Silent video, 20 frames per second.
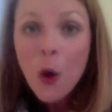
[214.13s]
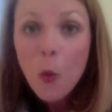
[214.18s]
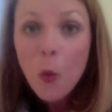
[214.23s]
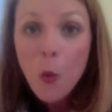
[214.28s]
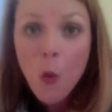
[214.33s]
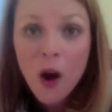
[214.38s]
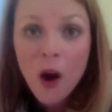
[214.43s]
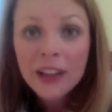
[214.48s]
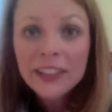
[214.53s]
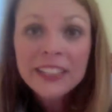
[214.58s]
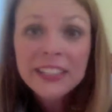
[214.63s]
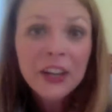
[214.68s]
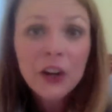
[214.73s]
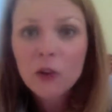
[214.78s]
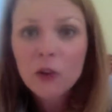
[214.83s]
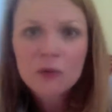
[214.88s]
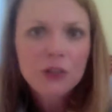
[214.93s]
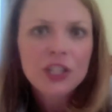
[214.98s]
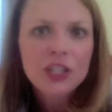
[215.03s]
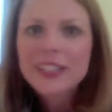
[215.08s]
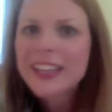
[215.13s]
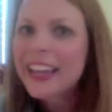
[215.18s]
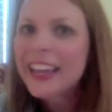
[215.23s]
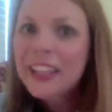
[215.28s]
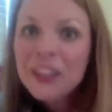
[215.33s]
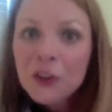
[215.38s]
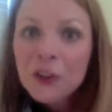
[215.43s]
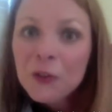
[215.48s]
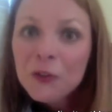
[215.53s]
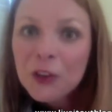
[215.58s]
1 year of just
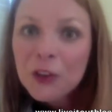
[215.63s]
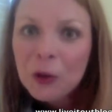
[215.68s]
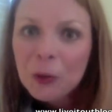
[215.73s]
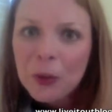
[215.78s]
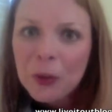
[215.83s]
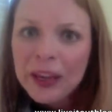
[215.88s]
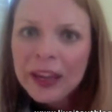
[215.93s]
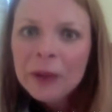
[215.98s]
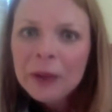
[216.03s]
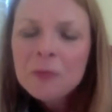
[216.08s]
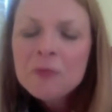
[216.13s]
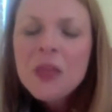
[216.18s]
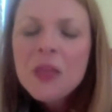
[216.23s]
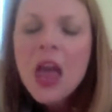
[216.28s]
interviewing,